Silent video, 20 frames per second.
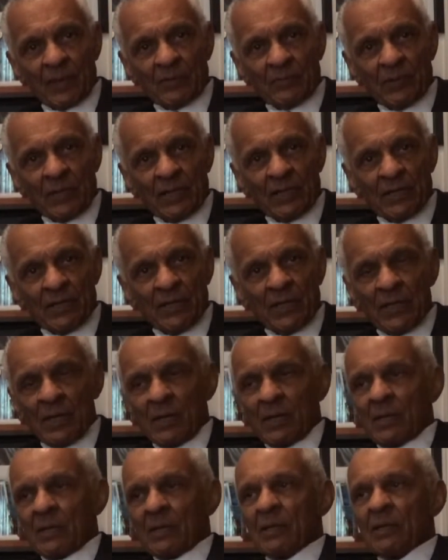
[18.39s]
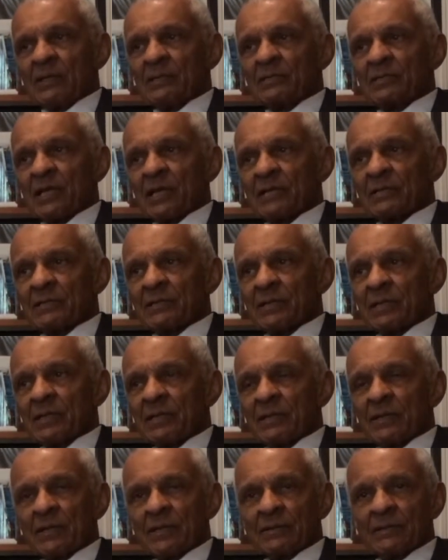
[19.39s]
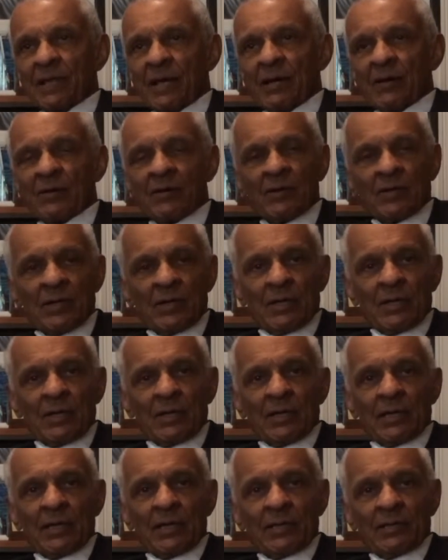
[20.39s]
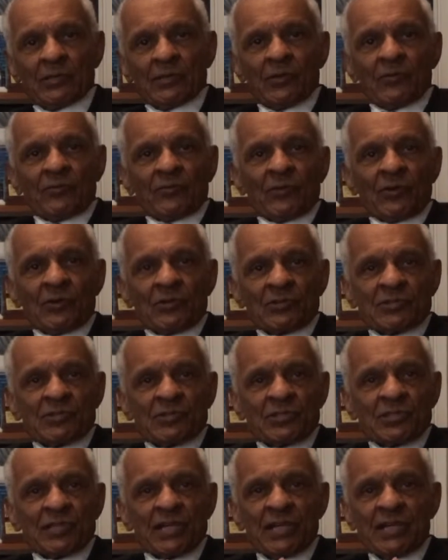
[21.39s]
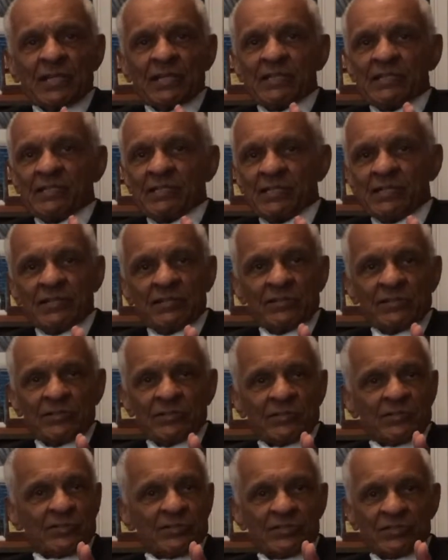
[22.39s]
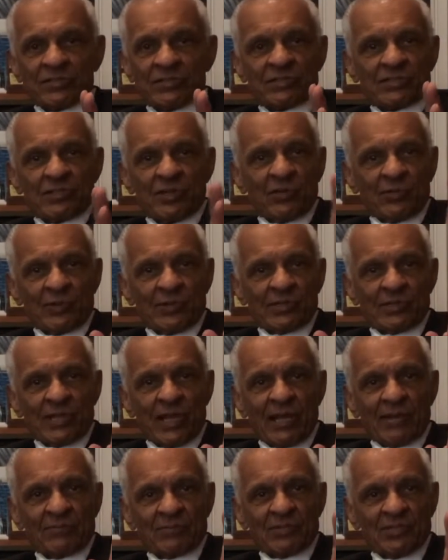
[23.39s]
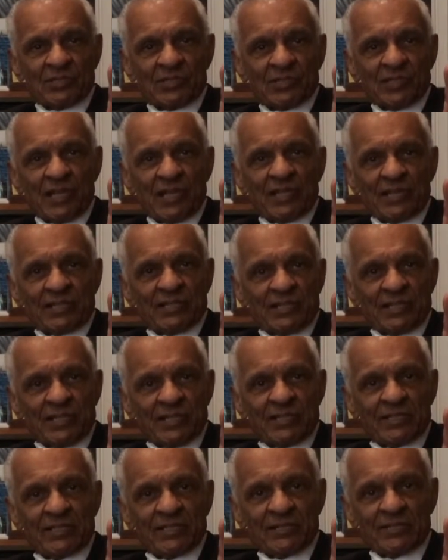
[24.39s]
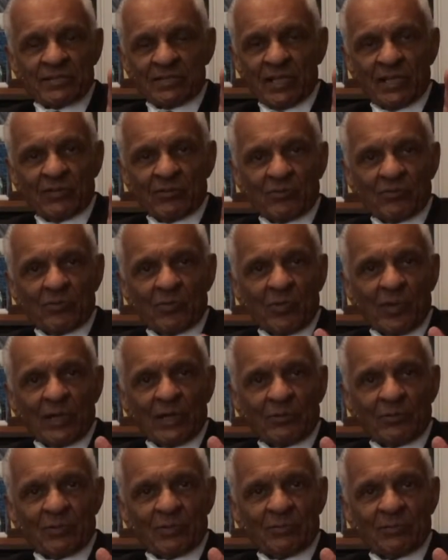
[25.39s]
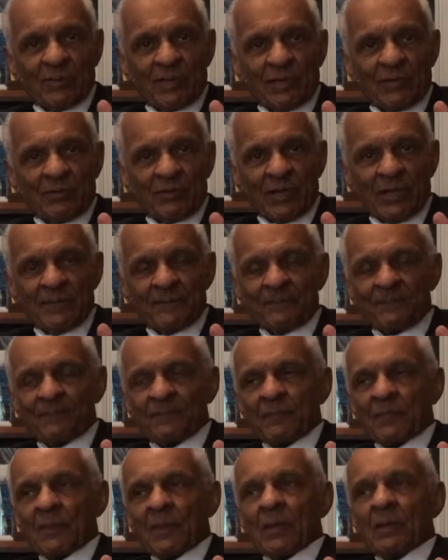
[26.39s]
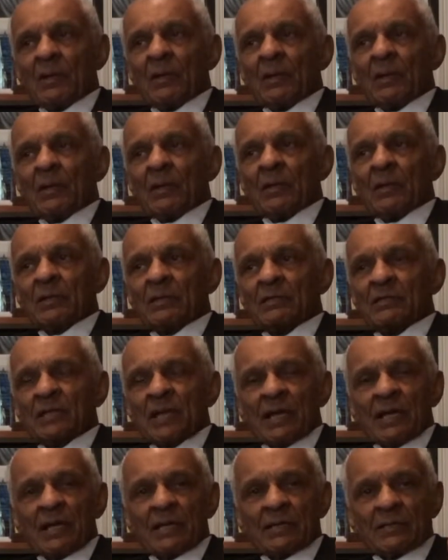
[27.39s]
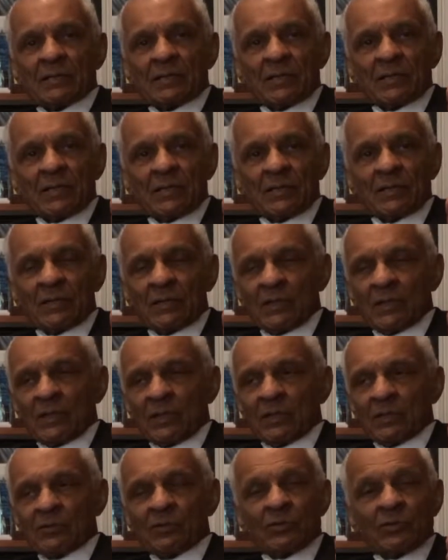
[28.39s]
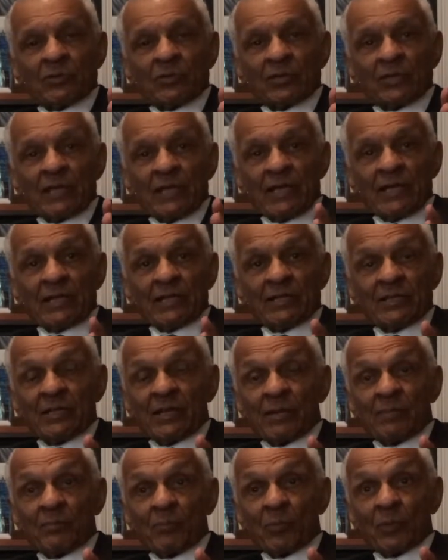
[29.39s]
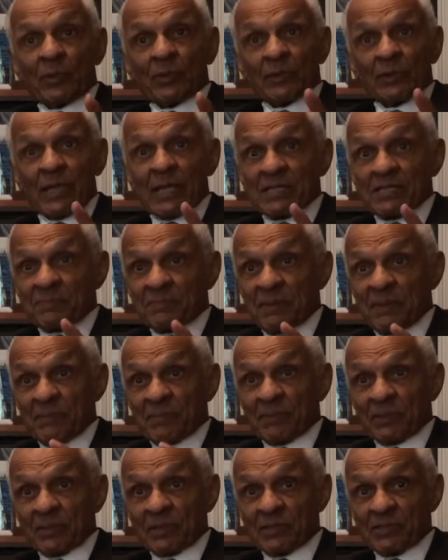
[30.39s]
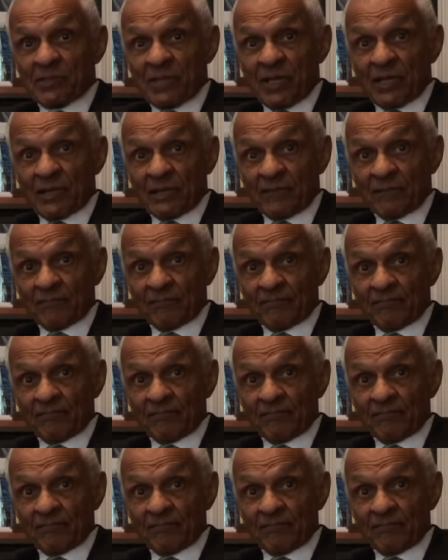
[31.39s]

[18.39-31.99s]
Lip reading: right? Is that now, in the first 10 years, shall we say, I'm just saying 10 years, I don't know what it would be, right? Is that you're going to end up with less people in jail,